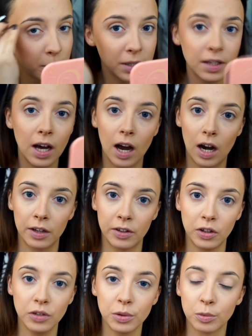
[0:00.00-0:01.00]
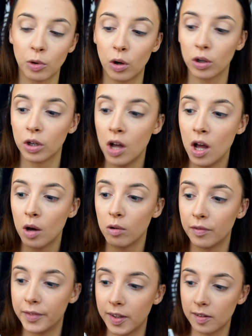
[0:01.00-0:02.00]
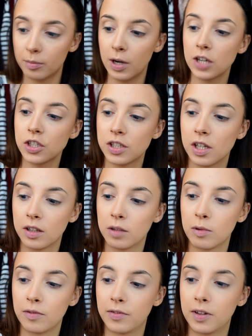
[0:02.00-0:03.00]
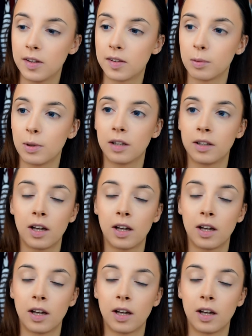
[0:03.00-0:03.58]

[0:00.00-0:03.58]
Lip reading: a bit harder to work with this brush than with this one